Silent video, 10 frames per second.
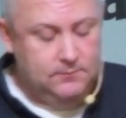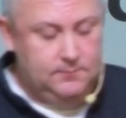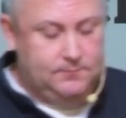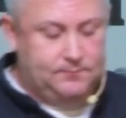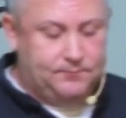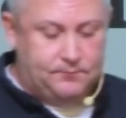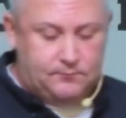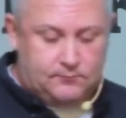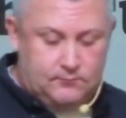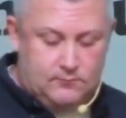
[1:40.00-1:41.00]

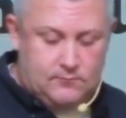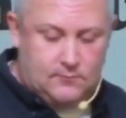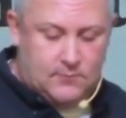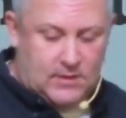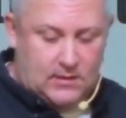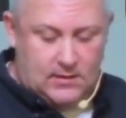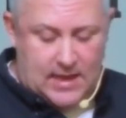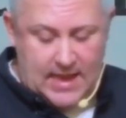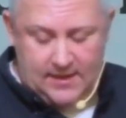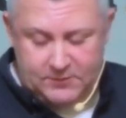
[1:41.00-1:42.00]
I
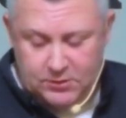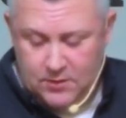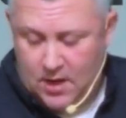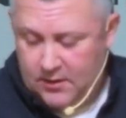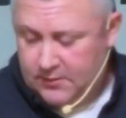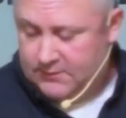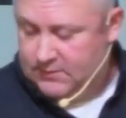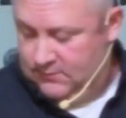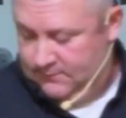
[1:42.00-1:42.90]
have two daughters.